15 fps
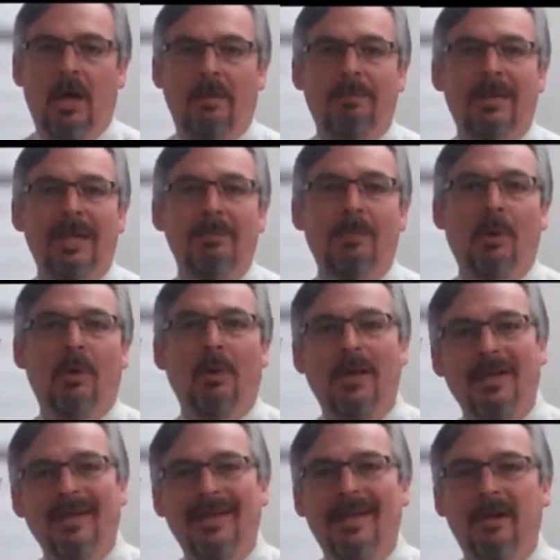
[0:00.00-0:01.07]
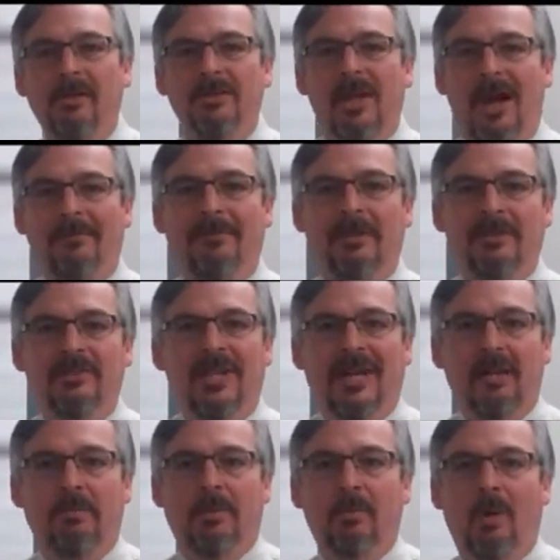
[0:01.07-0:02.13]
people, and there's often a
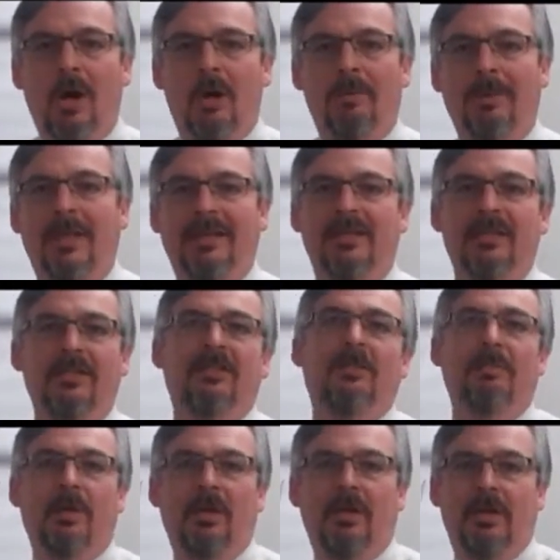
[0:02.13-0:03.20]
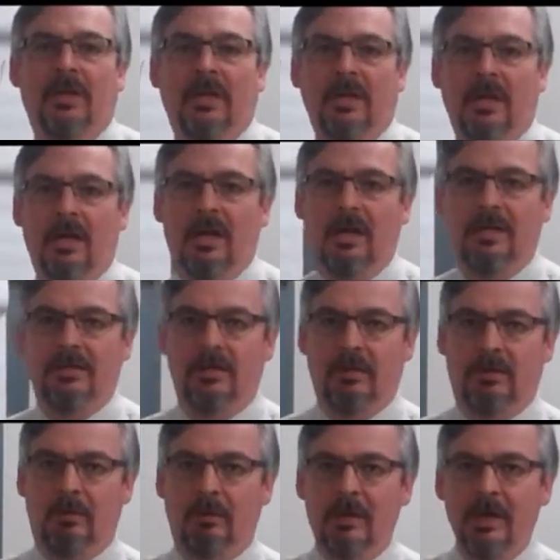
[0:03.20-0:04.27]
second requirement like disability
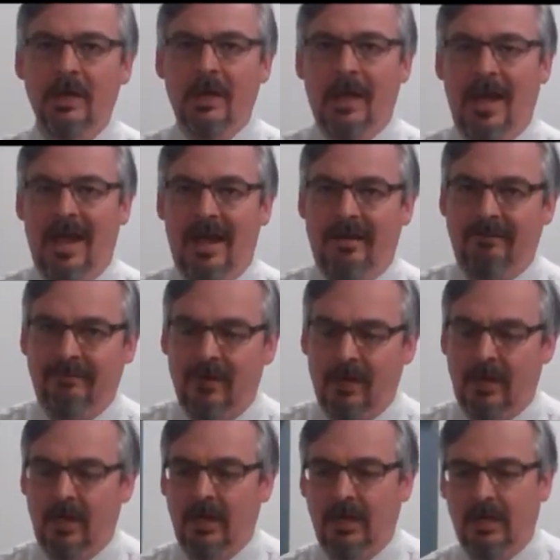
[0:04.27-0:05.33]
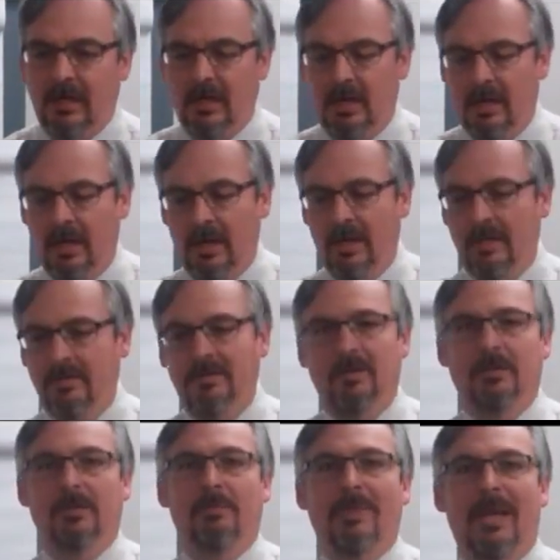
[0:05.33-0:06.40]
to have
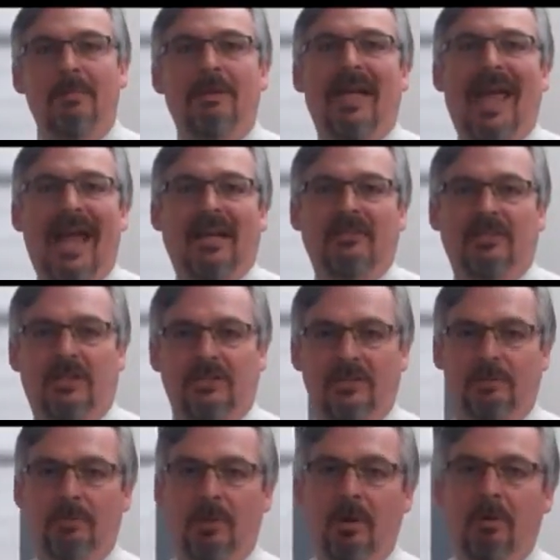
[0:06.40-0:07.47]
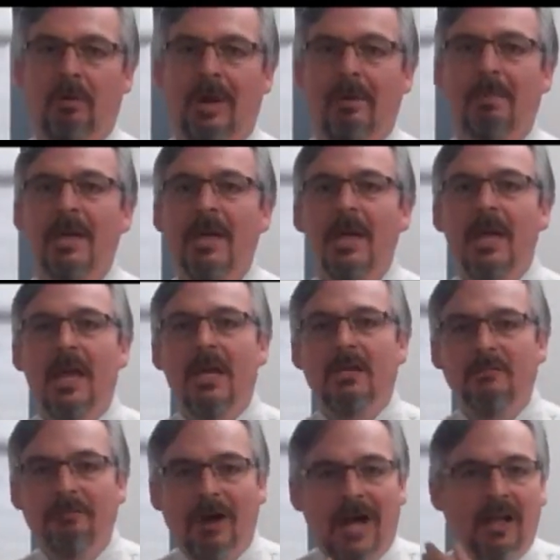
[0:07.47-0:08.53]
to be able to access the program.
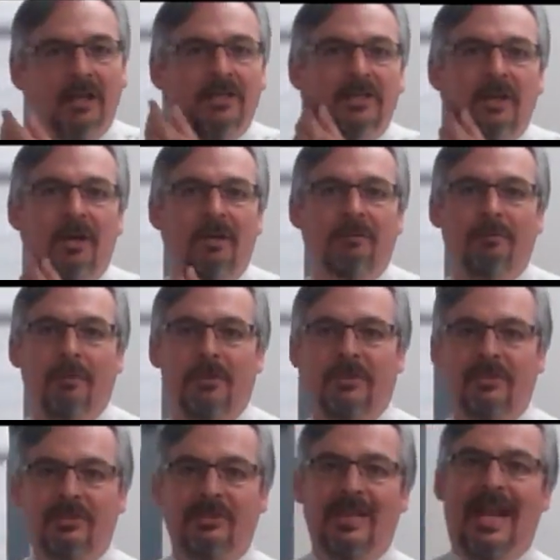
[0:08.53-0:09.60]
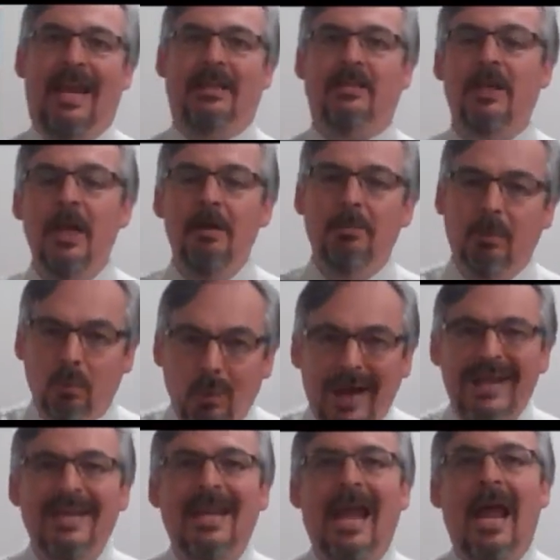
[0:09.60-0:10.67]
It's voluntary for the states, but
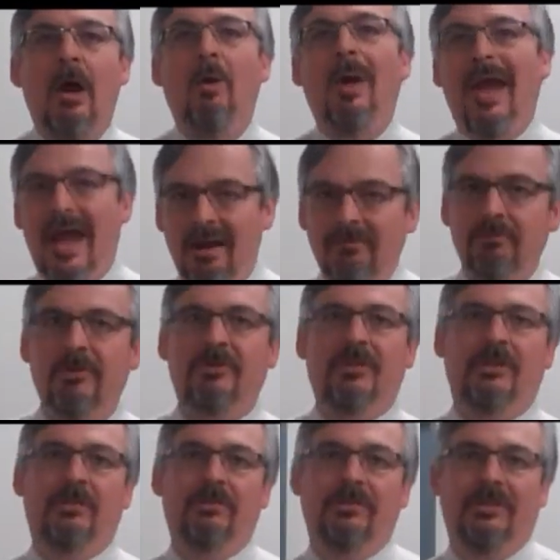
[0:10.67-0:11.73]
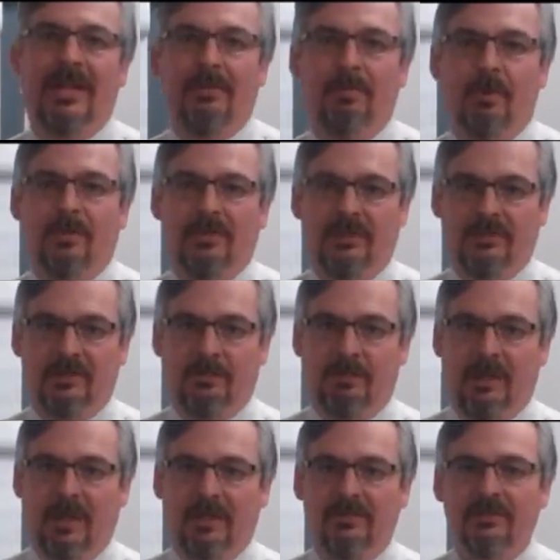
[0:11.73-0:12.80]
right now every single state
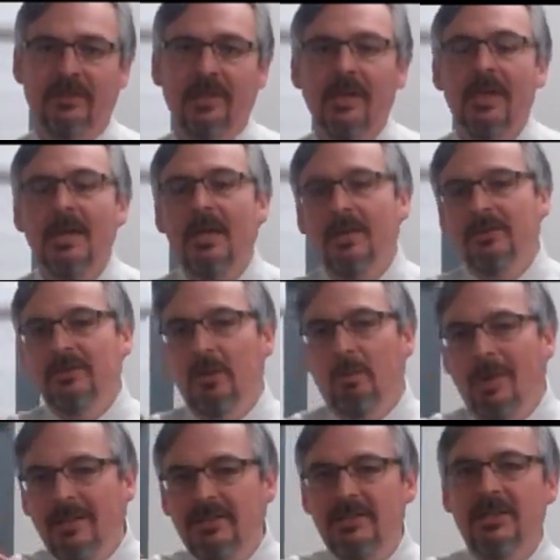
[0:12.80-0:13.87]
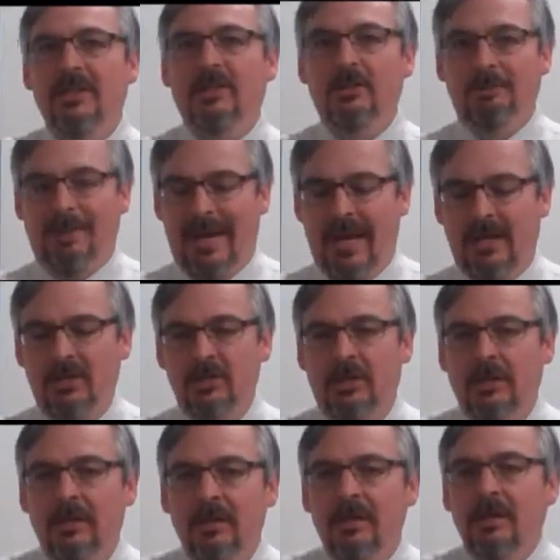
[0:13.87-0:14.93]
participates. So what's the
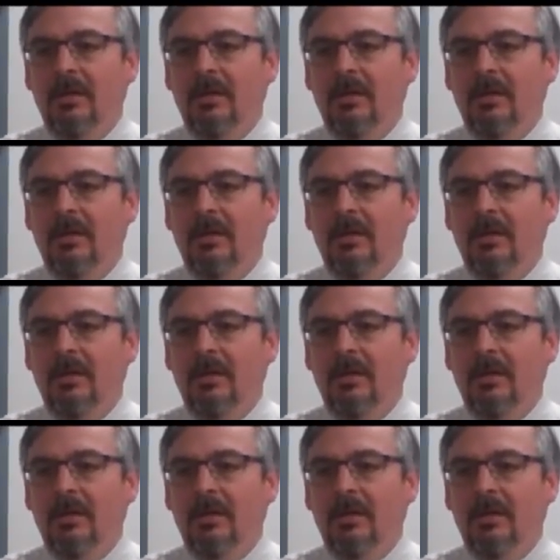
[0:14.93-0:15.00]
expansion?